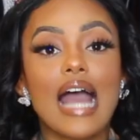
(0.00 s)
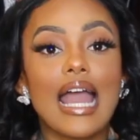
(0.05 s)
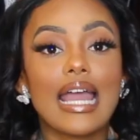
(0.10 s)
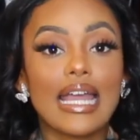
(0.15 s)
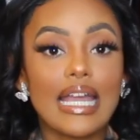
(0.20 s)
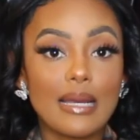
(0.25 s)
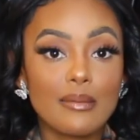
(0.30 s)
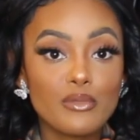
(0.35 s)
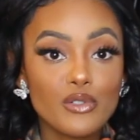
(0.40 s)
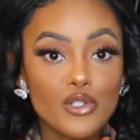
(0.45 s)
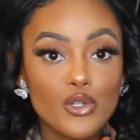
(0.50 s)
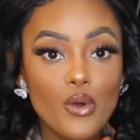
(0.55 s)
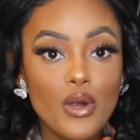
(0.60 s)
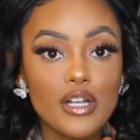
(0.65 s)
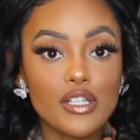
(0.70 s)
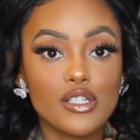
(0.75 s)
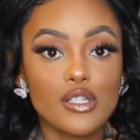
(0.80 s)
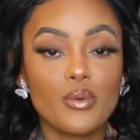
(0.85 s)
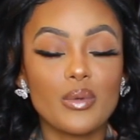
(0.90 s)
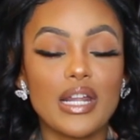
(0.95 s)
I am
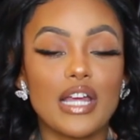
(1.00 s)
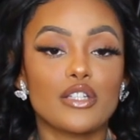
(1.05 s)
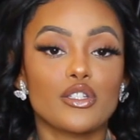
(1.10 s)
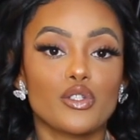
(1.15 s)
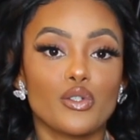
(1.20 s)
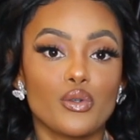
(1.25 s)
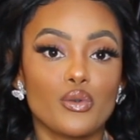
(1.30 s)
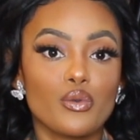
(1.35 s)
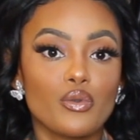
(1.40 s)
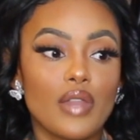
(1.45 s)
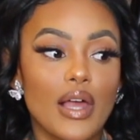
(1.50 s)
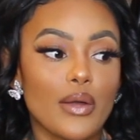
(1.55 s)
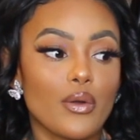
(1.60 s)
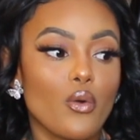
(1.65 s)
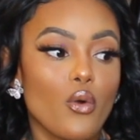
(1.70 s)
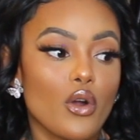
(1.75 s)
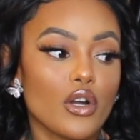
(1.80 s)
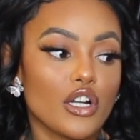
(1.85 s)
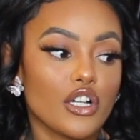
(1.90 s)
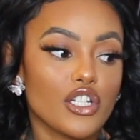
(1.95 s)
short. So when I do
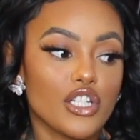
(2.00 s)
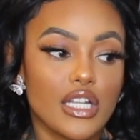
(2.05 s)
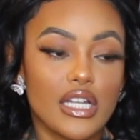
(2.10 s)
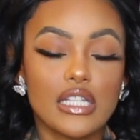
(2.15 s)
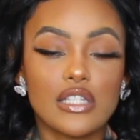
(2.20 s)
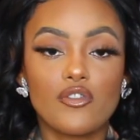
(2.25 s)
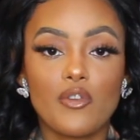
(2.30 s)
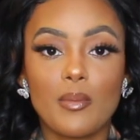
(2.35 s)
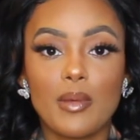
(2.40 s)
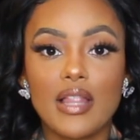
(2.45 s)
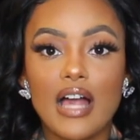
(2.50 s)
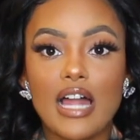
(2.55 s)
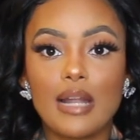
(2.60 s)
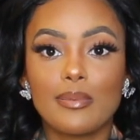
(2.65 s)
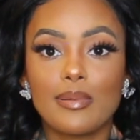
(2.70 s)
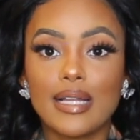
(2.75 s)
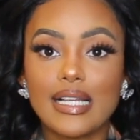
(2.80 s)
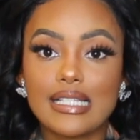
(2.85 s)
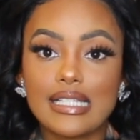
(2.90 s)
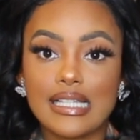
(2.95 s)
like order jeans from a lot
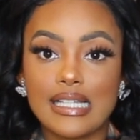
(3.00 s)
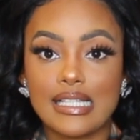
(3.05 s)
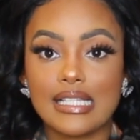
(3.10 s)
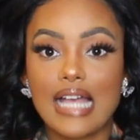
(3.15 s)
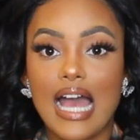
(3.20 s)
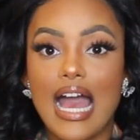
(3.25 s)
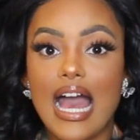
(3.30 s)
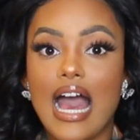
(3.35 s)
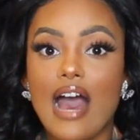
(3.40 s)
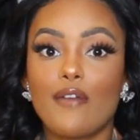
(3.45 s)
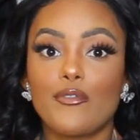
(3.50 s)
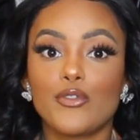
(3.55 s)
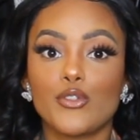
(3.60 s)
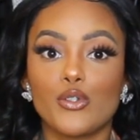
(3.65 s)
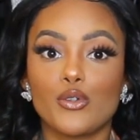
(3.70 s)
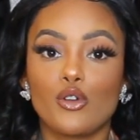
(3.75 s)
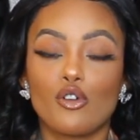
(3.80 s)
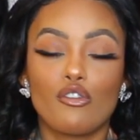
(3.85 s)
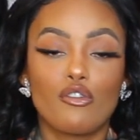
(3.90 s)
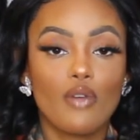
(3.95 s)
of places, I have
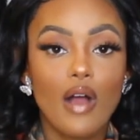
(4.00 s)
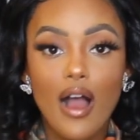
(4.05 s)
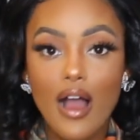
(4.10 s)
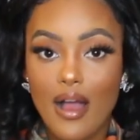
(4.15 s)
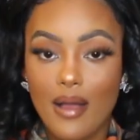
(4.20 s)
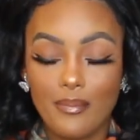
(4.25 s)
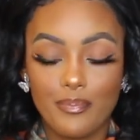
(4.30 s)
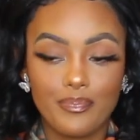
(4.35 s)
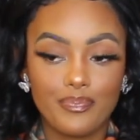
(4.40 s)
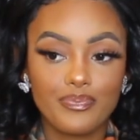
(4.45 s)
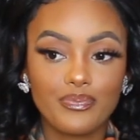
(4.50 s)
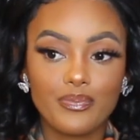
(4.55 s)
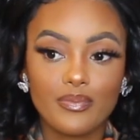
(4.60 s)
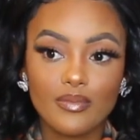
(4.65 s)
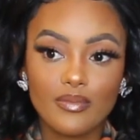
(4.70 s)
to um,